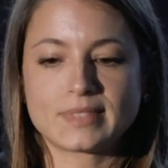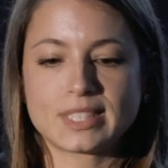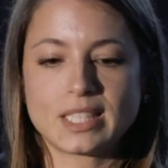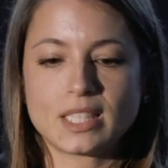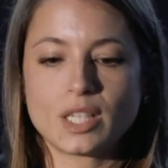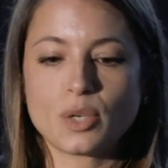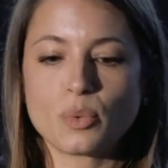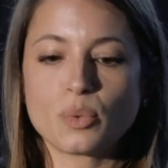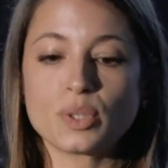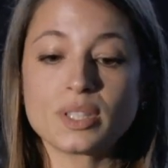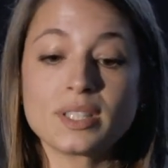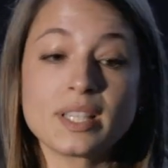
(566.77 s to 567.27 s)

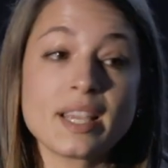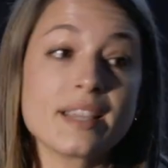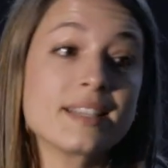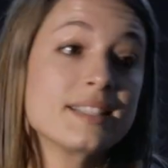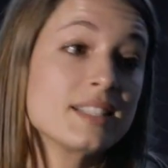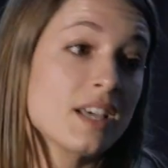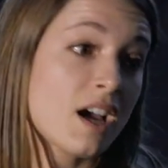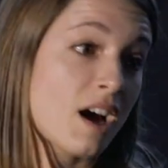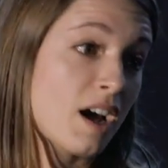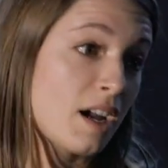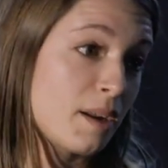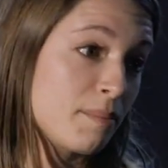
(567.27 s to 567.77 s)
It will take
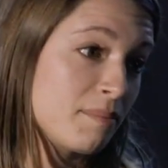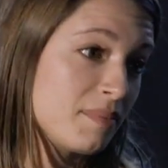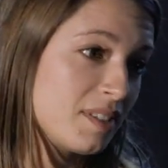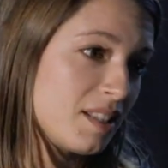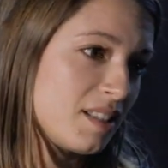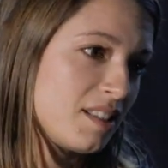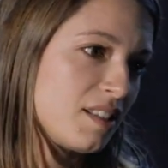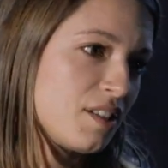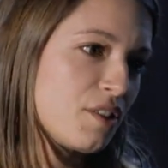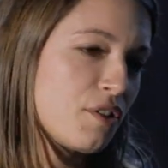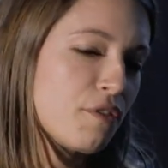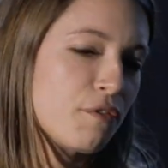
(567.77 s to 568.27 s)
time to
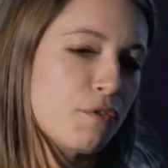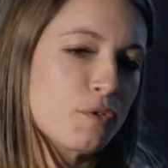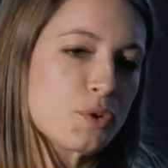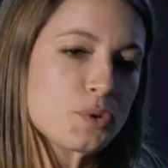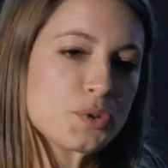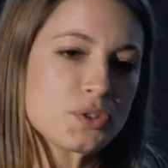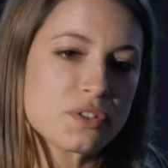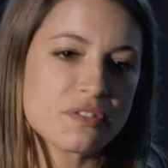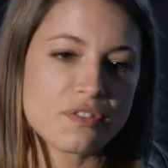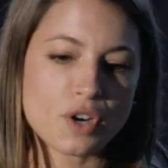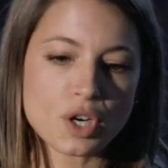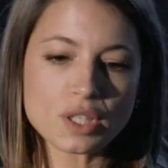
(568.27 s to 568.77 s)
see the
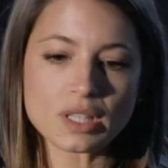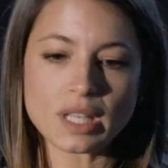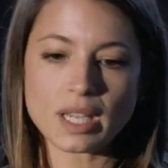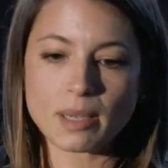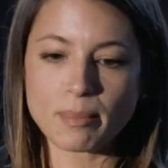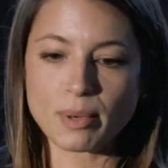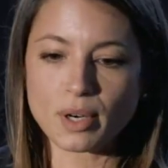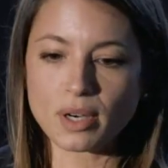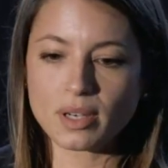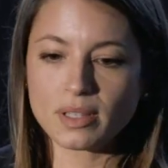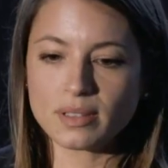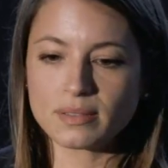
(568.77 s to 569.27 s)
fruits of our
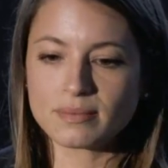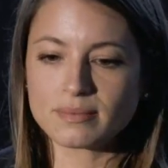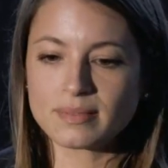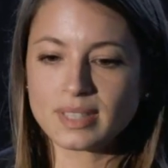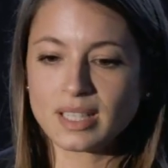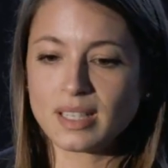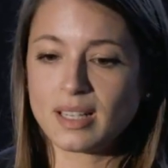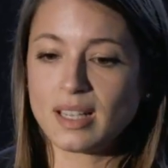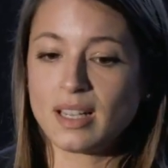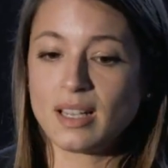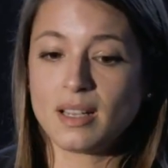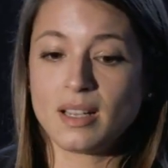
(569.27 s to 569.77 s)
labor,
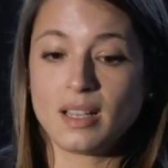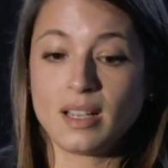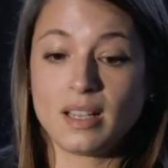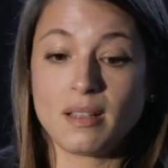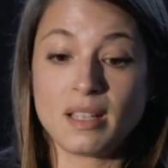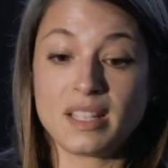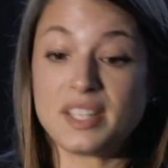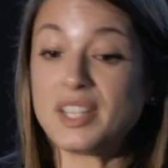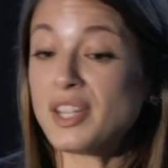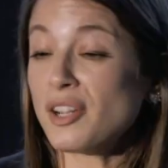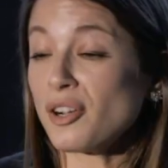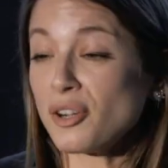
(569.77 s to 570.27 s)

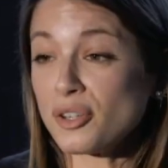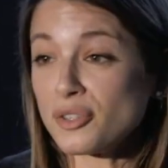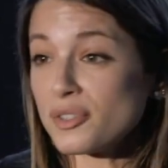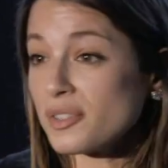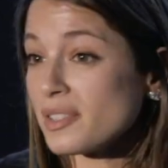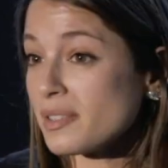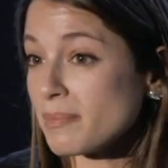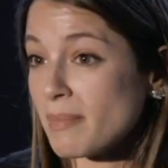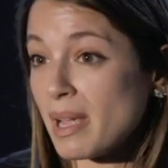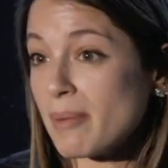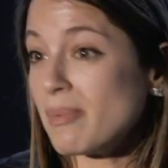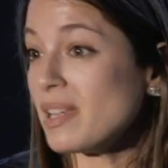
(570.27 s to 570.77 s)

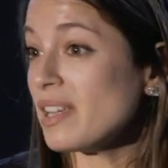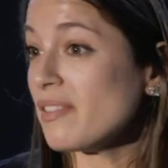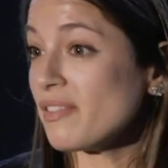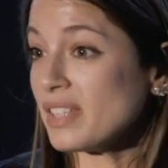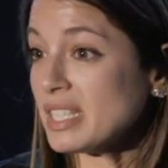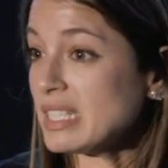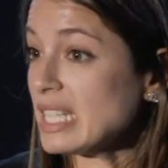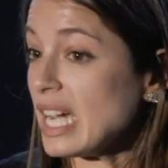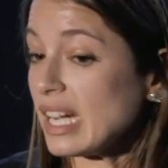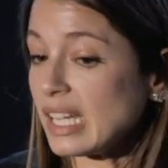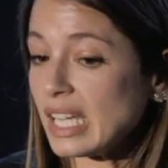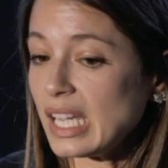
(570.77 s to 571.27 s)
years, maybe
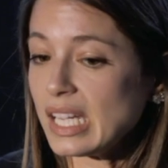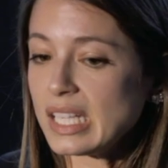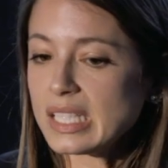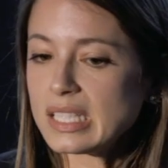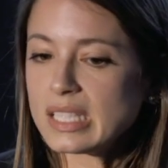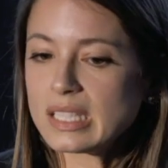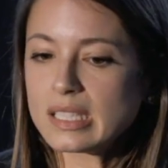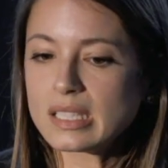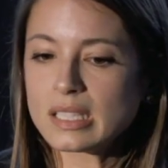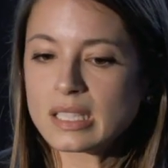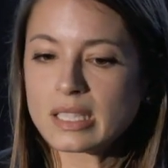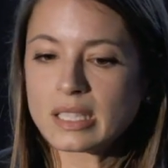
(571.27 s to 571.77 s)
even
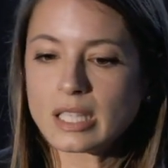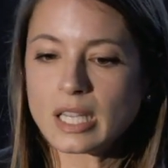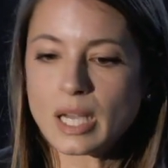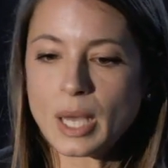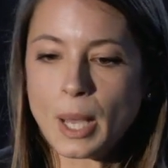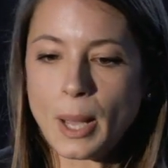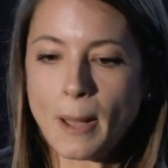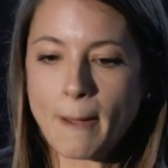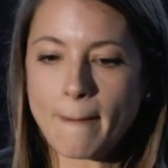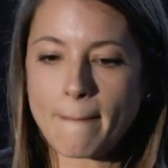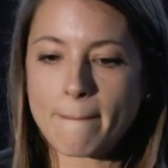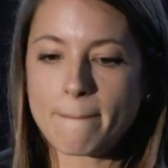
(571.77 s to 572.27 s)
decades,
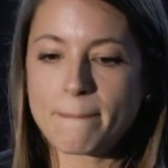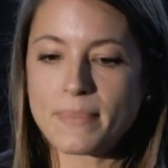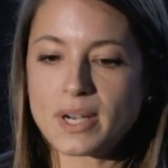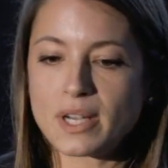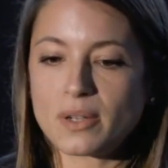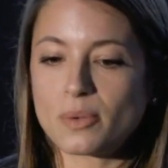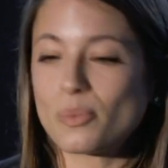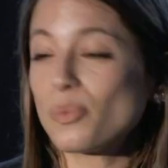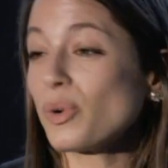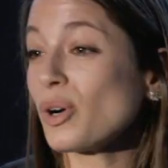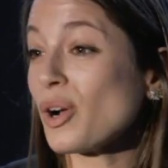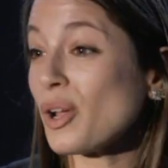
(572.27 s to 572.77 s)

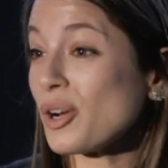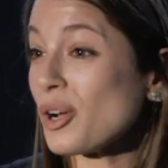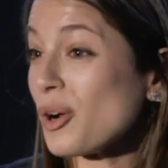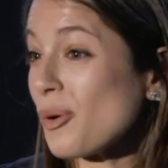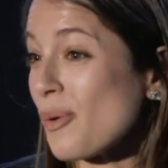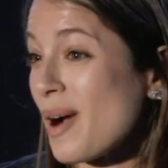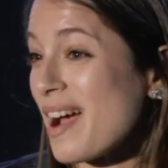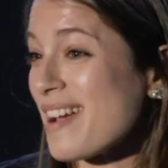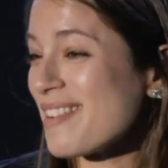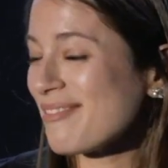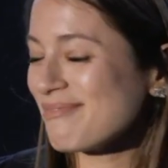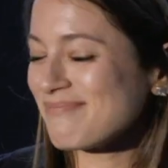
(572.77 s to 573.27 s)
but we're on our
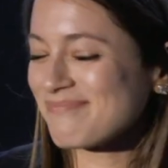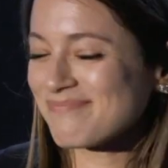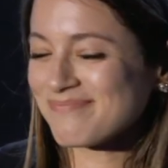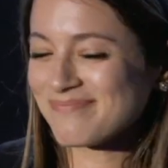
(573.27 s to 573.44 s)
way.